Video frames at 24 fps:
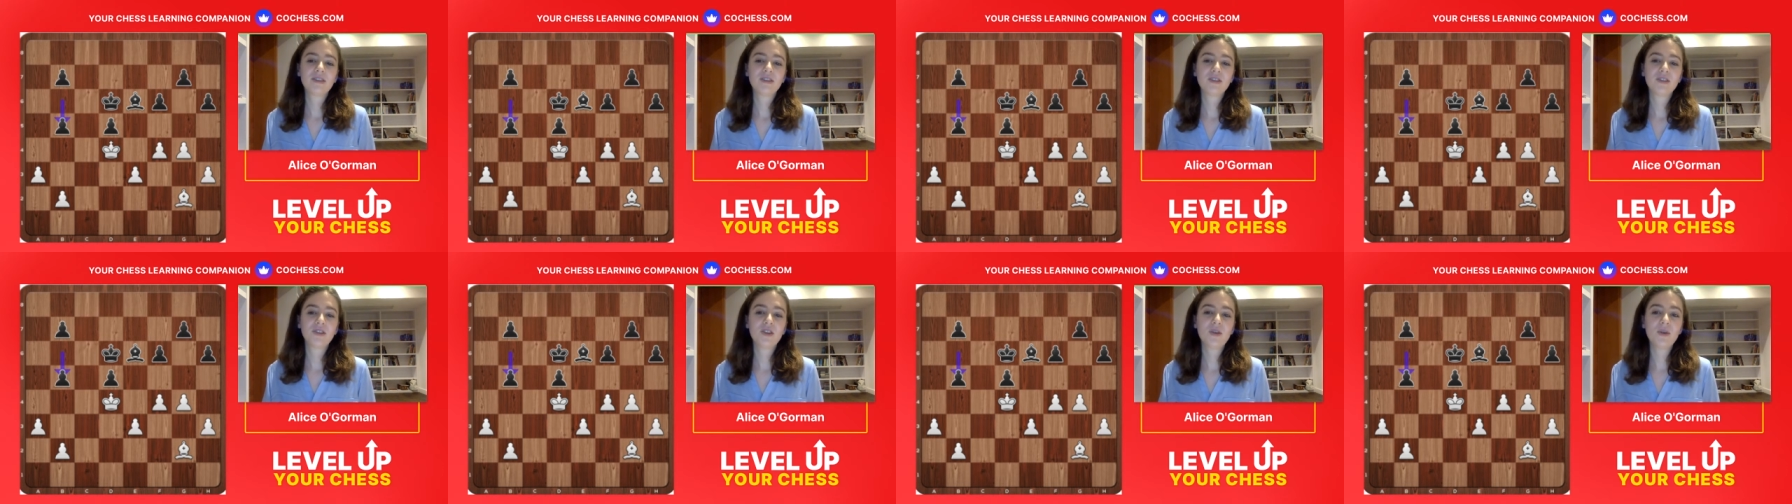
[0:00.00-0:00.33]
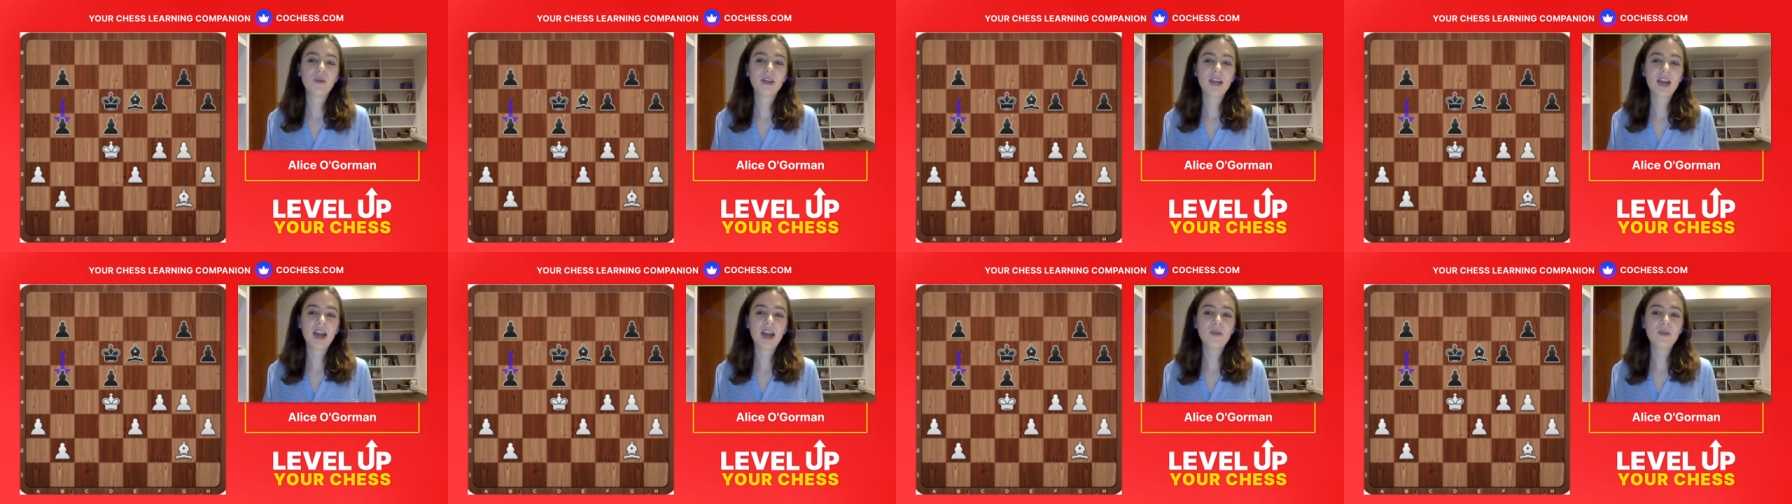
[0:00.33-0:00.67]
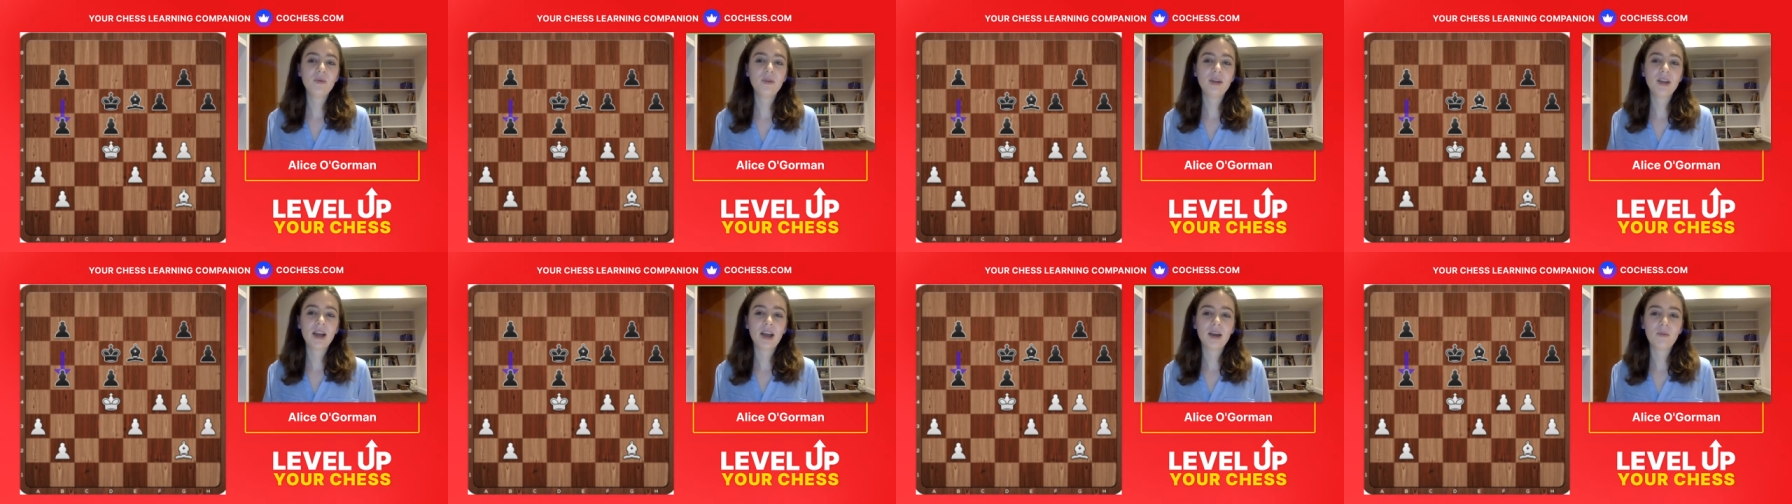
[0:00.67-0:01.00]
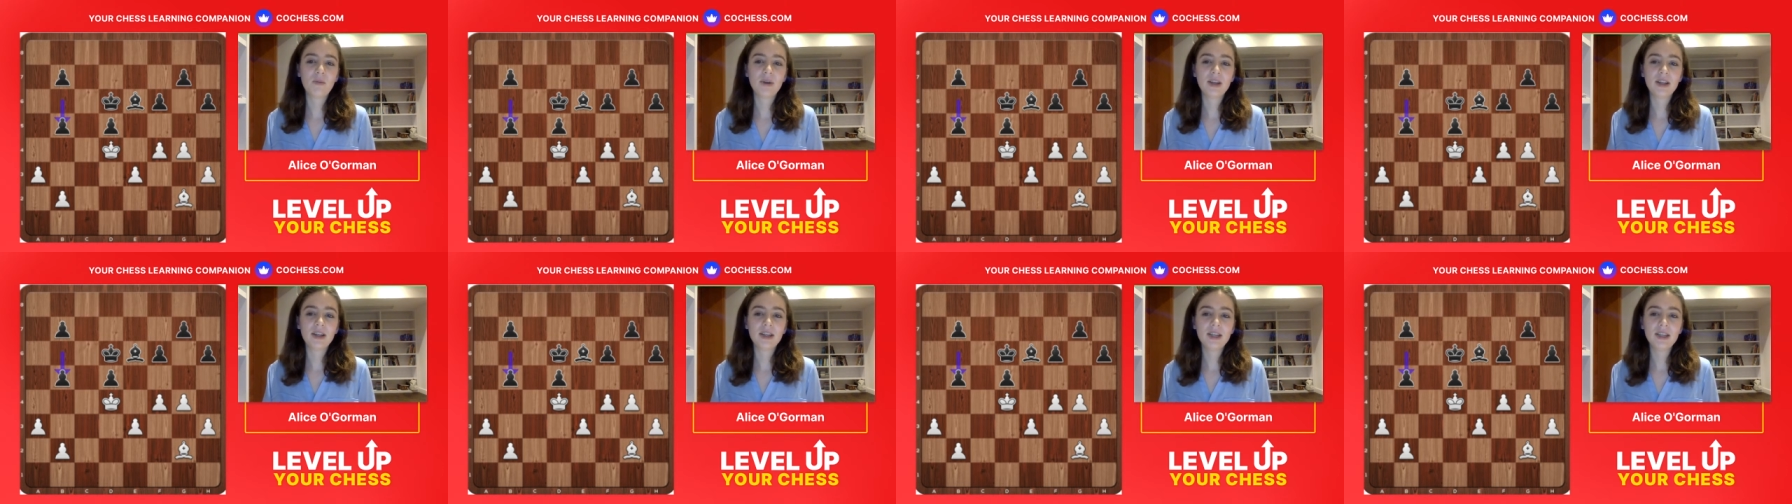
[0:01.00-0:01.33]
So again, we
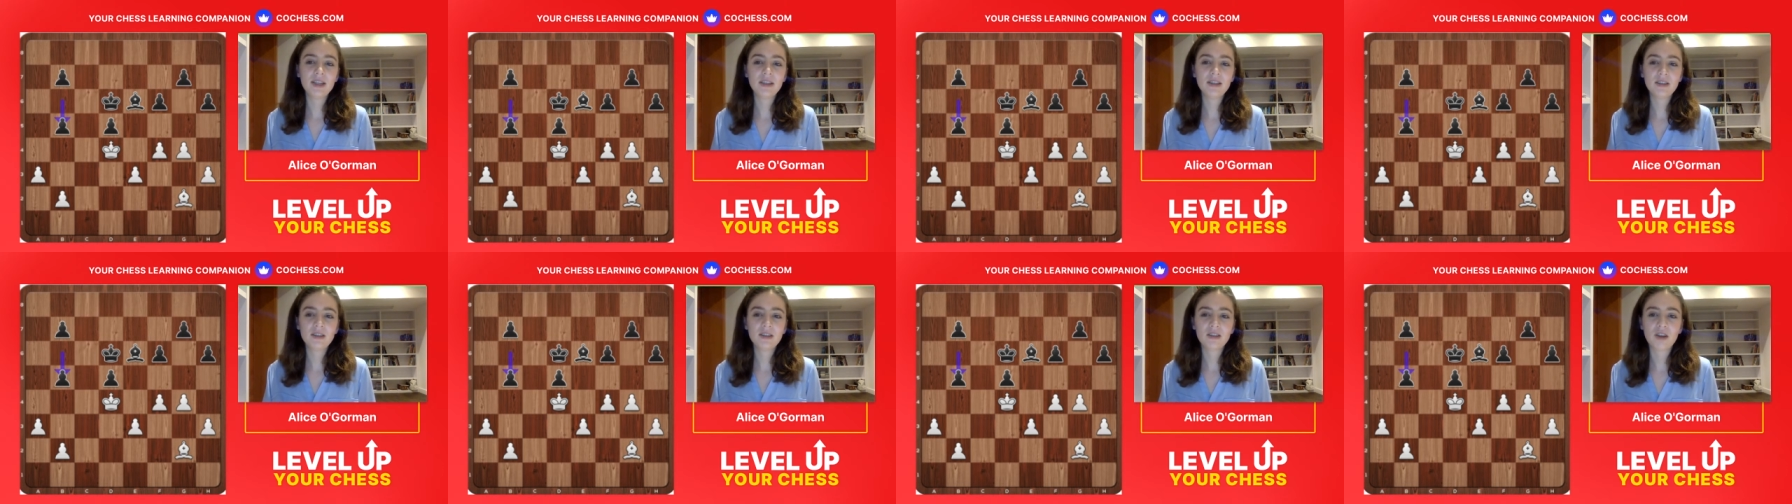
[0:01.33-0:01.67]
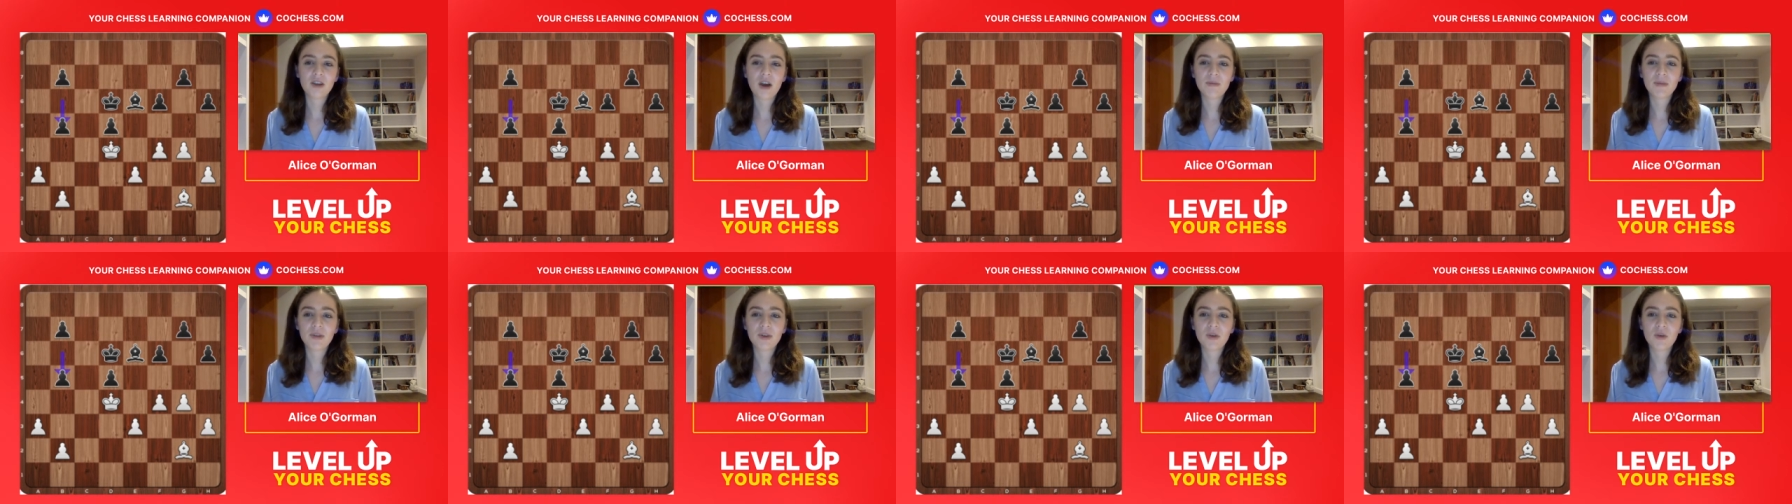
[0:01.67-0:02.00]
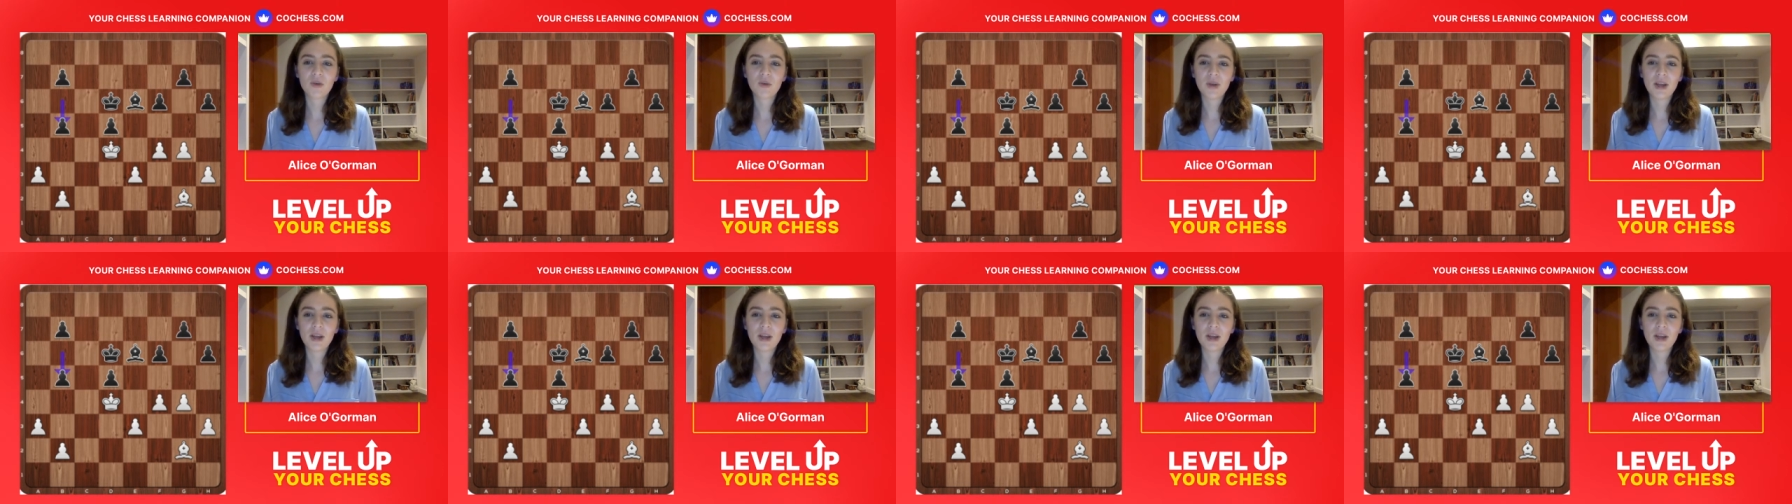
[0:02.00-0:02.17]
need to stop the